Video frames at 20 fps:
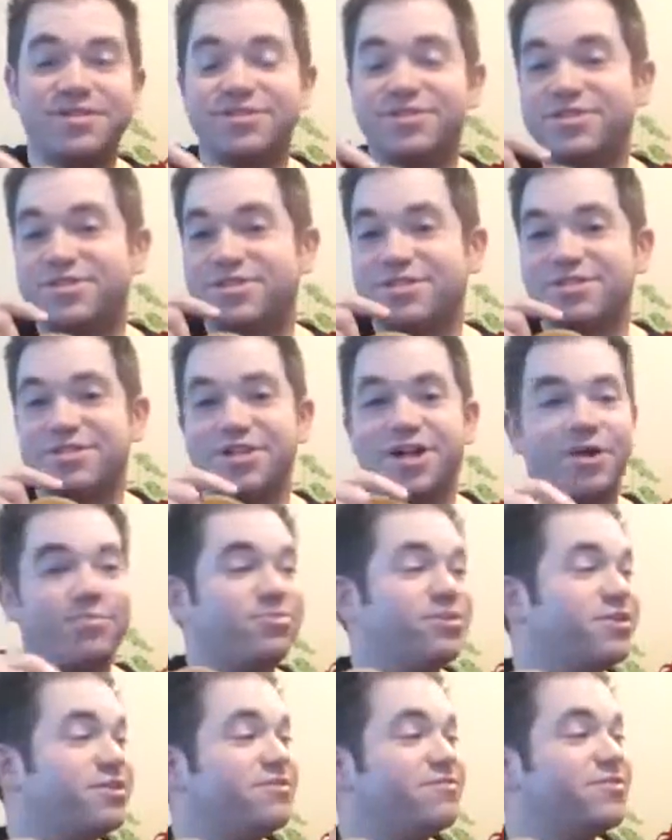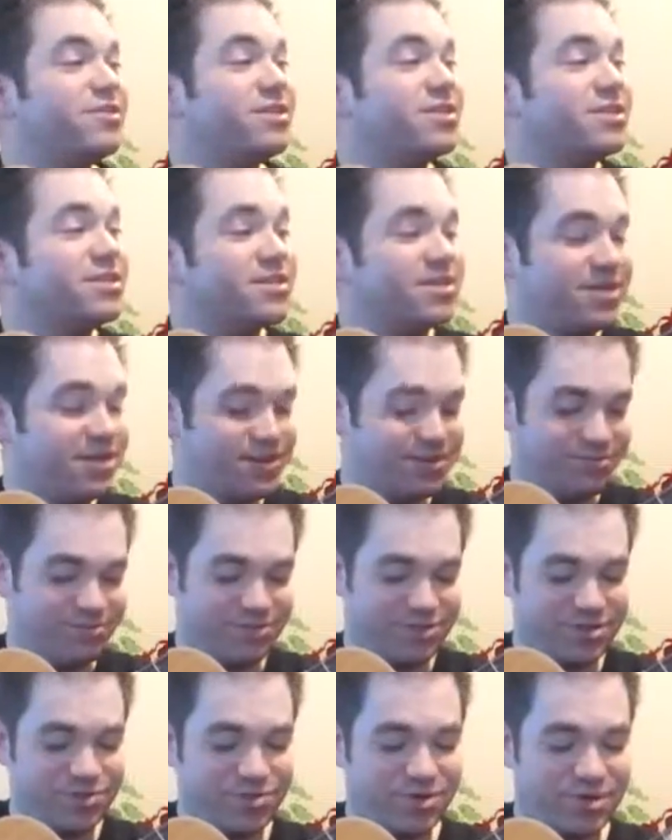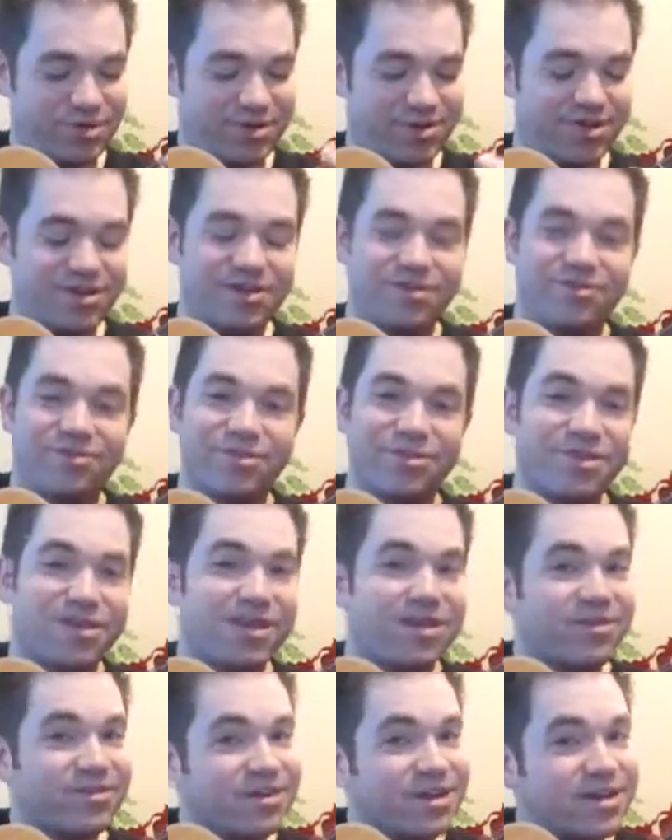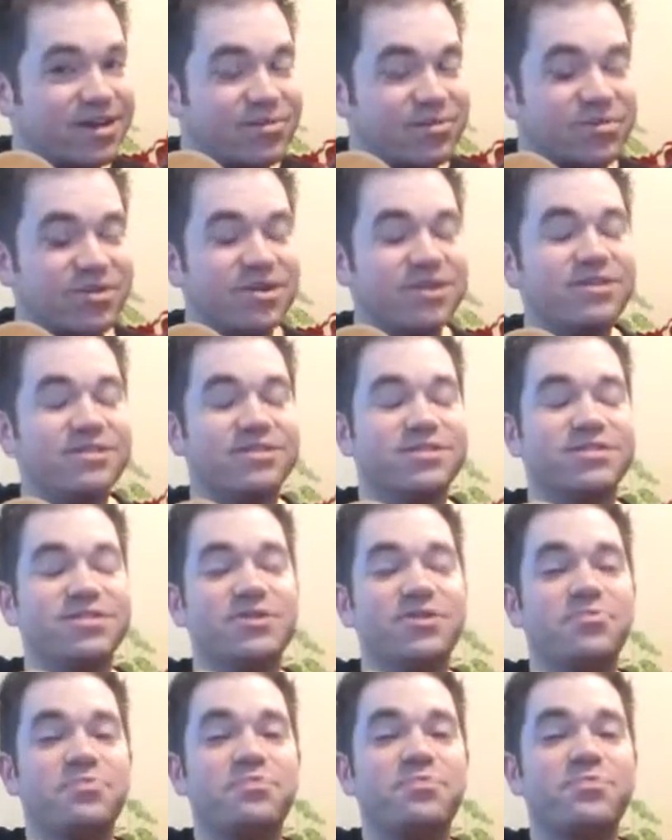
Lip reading: You can stop infinitely between here and there and anywhere else.